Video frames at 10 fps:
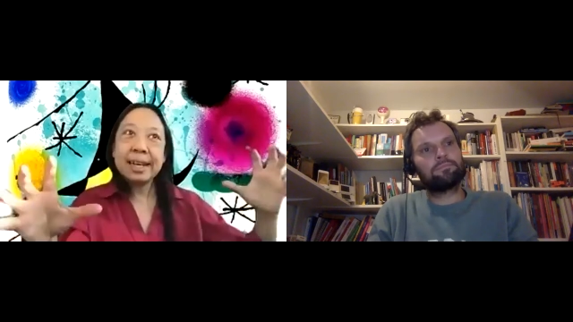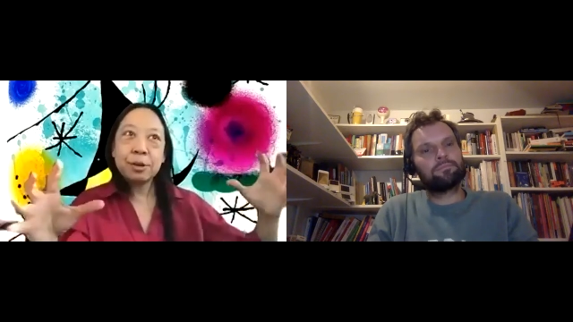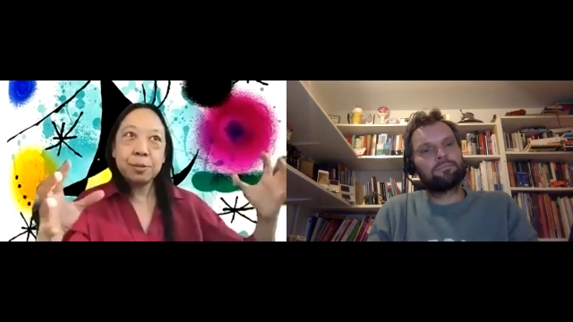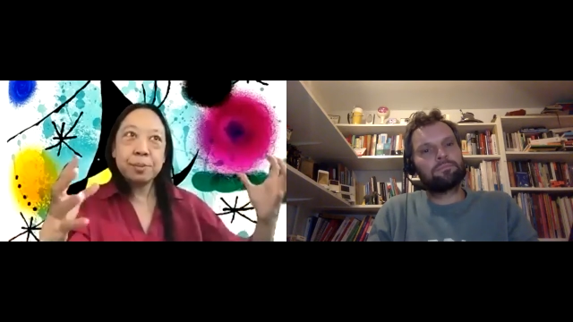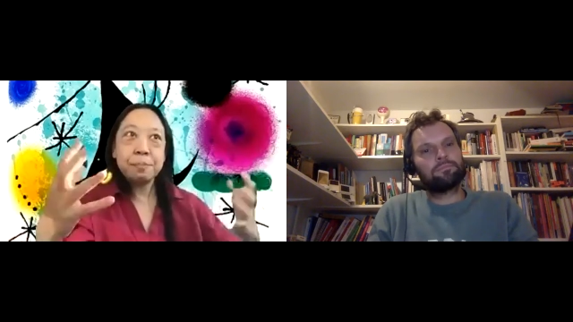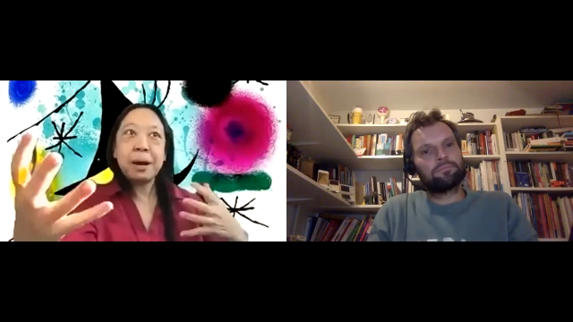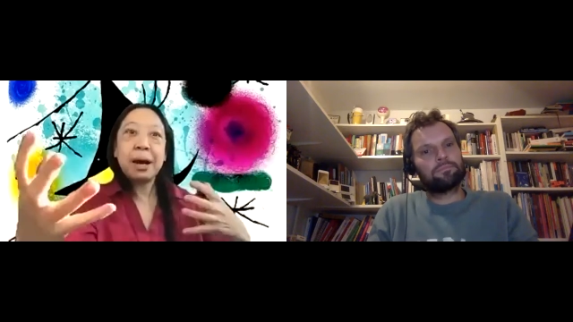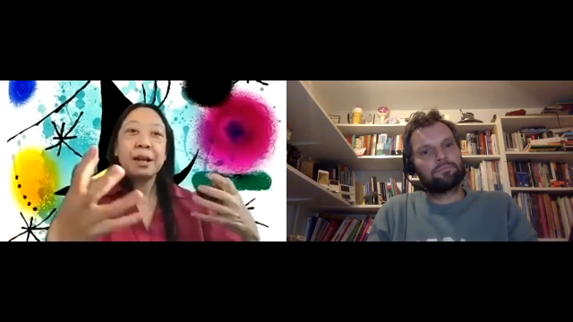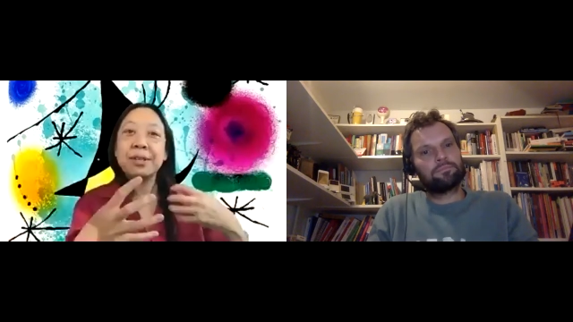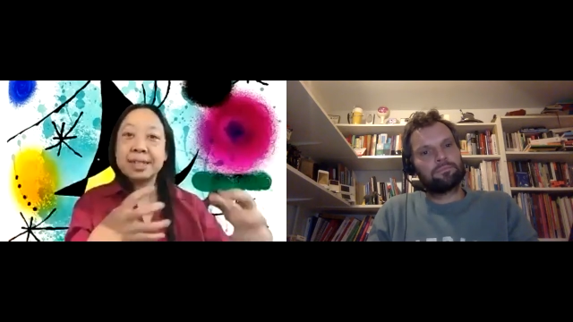Speaker 1: could be part
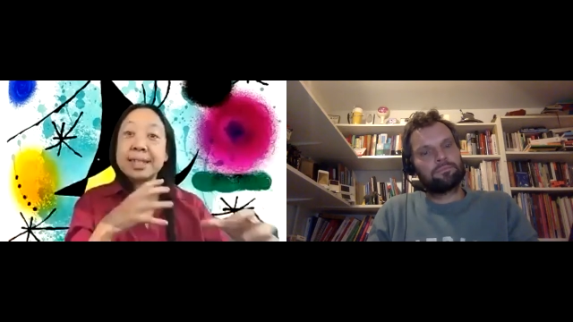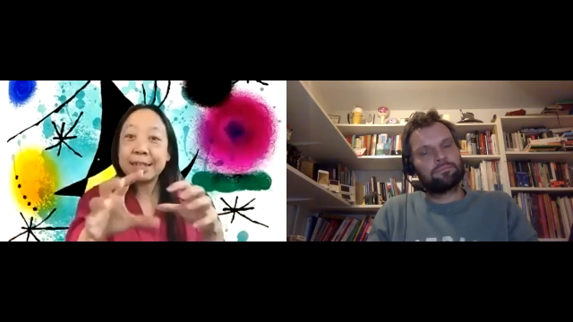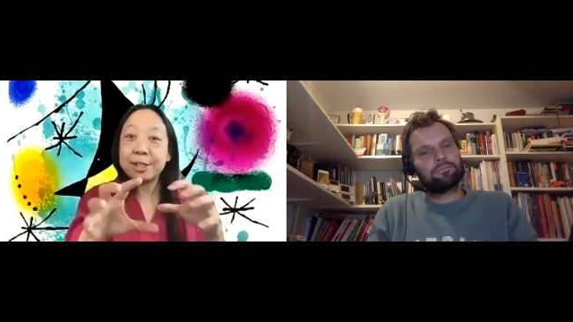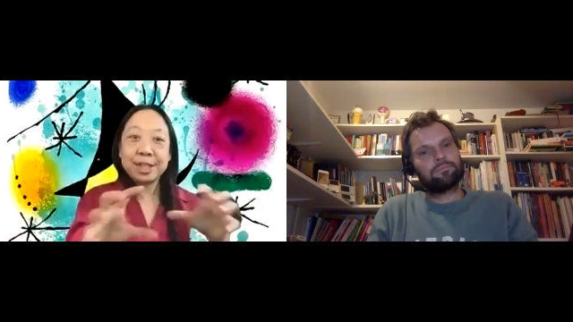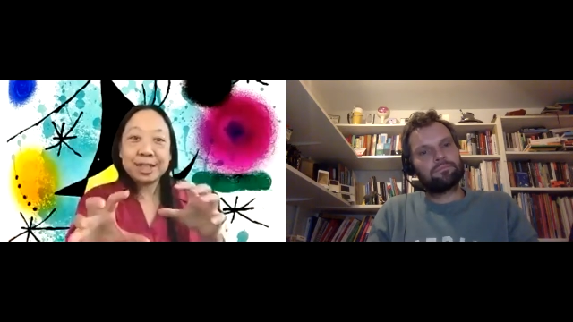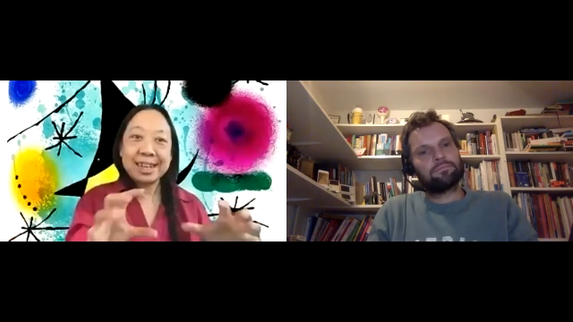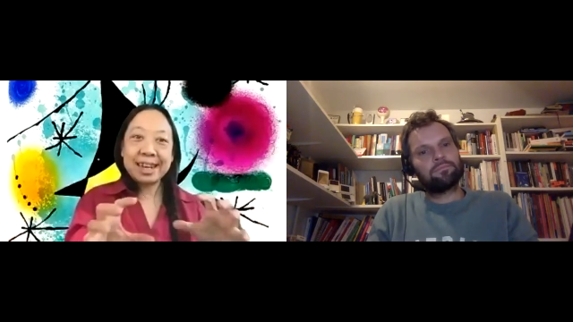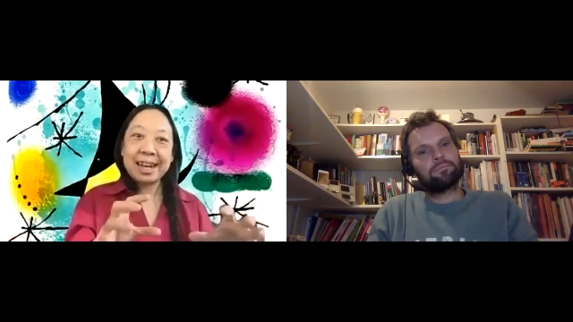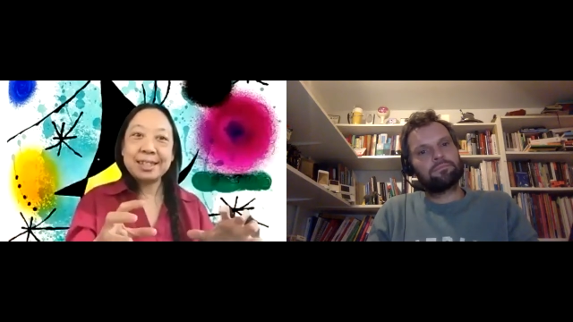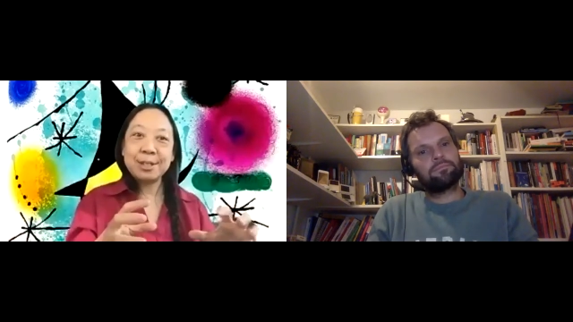of the sketching
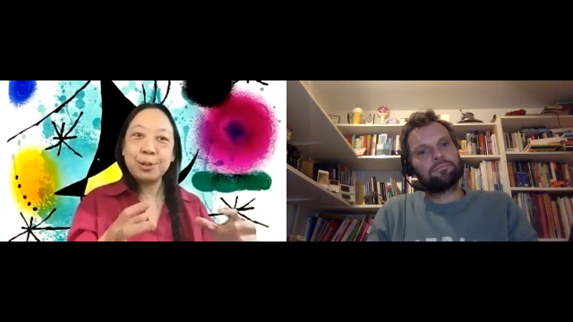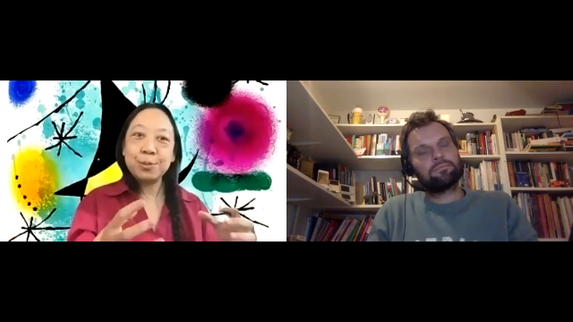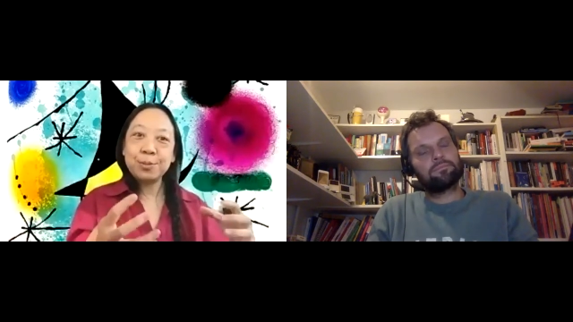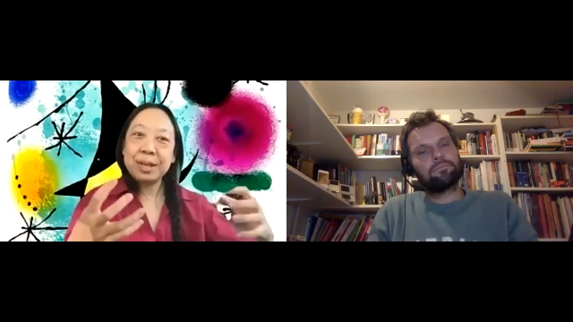as you